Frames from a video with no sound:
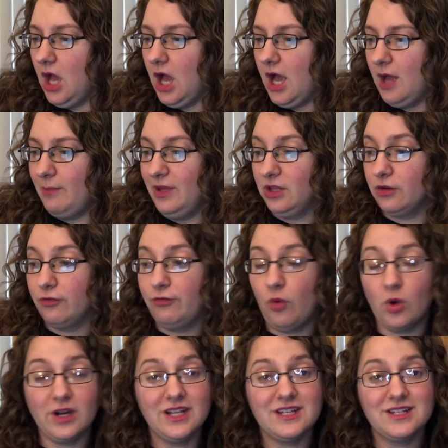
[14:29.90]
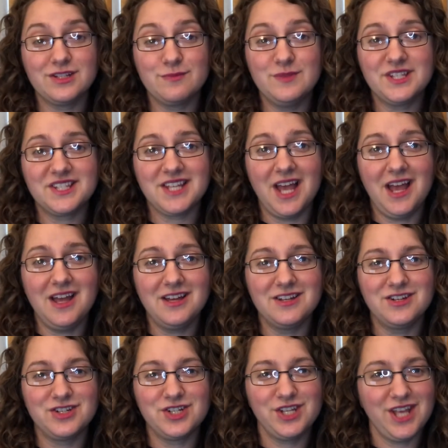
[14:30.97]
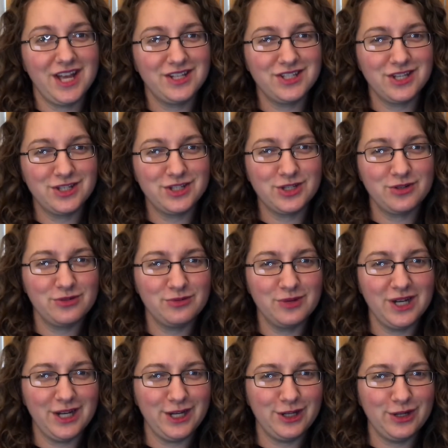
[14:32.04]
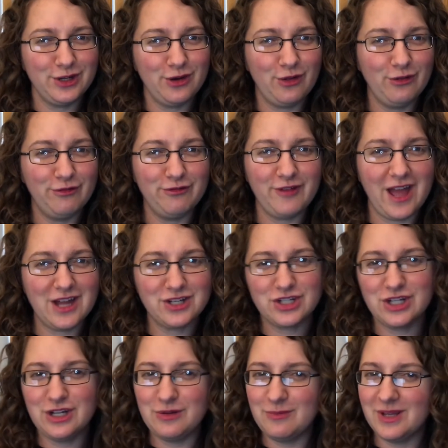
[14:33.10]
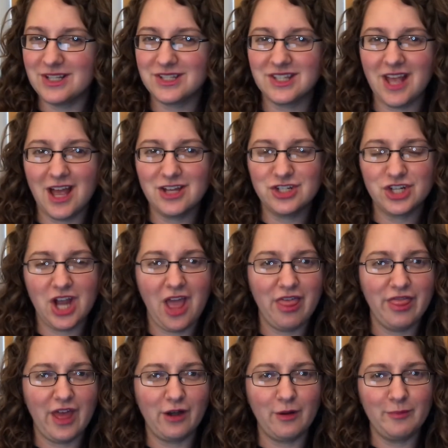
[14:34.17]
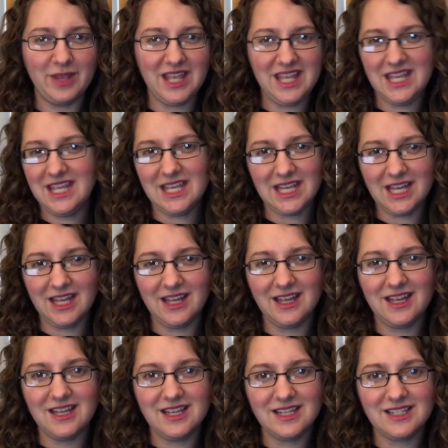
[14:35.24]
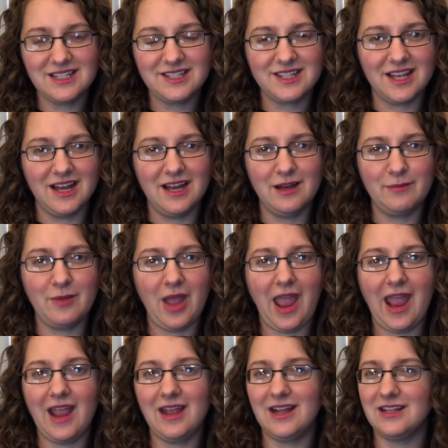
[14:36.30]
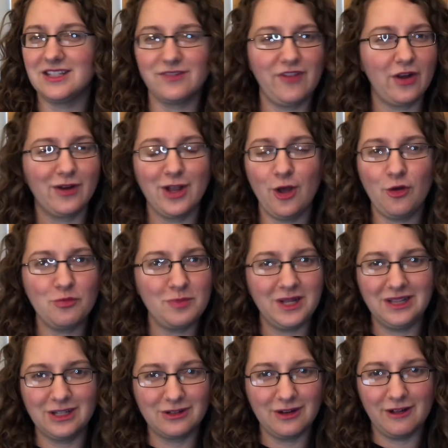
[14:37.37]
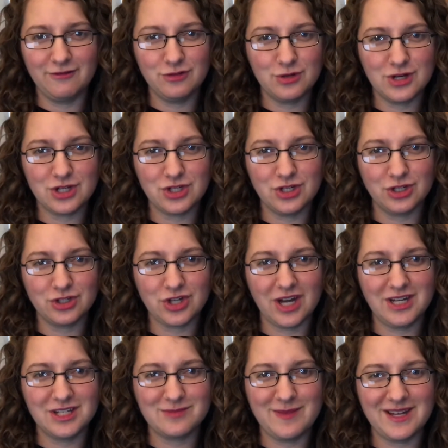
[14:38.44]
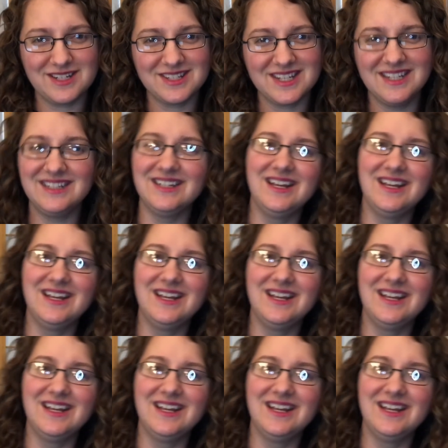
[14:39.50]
Pillar 4 is massage. Yes, sirree. Good old-fashioned massage therapy is its very own pillar of traditional Chinese medicine.